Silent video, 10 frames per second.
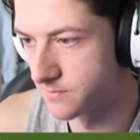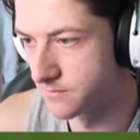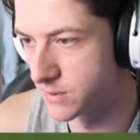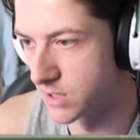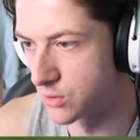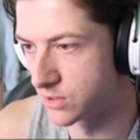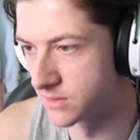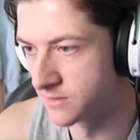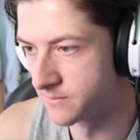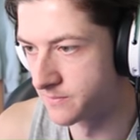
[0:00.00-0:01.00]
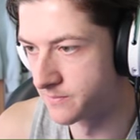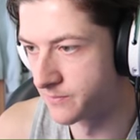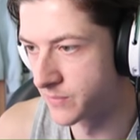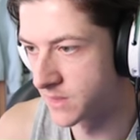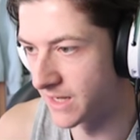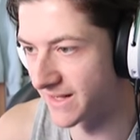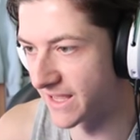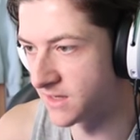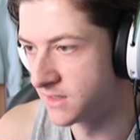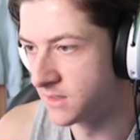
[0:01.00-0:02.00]
For Logan. And
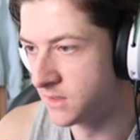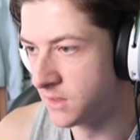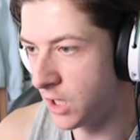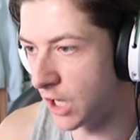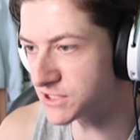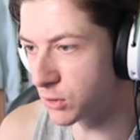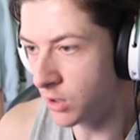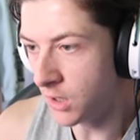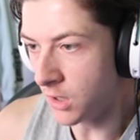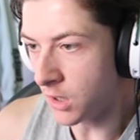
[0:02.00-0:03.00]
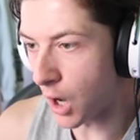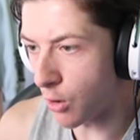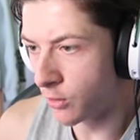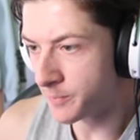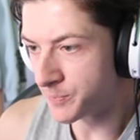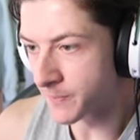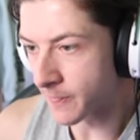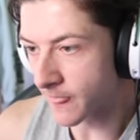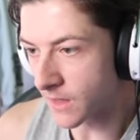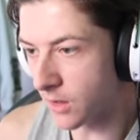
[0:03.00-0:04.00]
again. Özil! Oh!
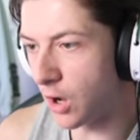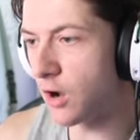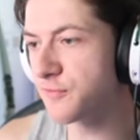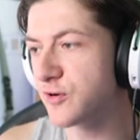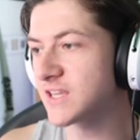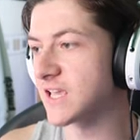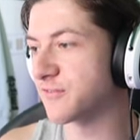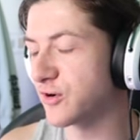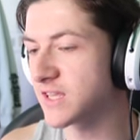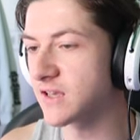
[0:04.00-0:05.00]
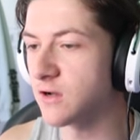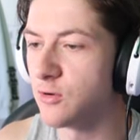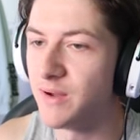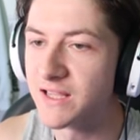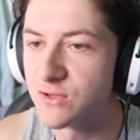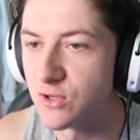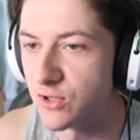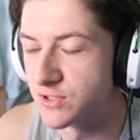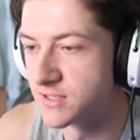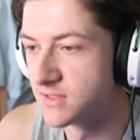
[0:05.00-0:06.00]
Oh, free kick, free kick. Oh, my
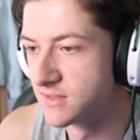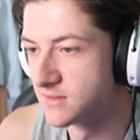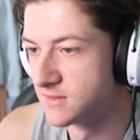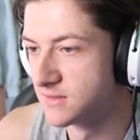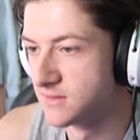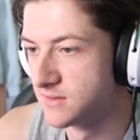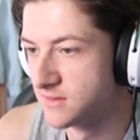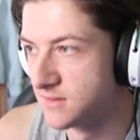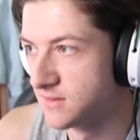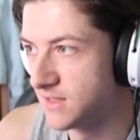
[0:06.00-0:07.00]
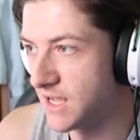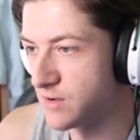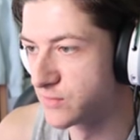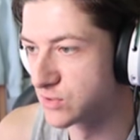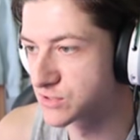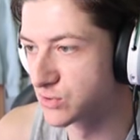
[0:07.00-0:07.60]
God. How have I not scored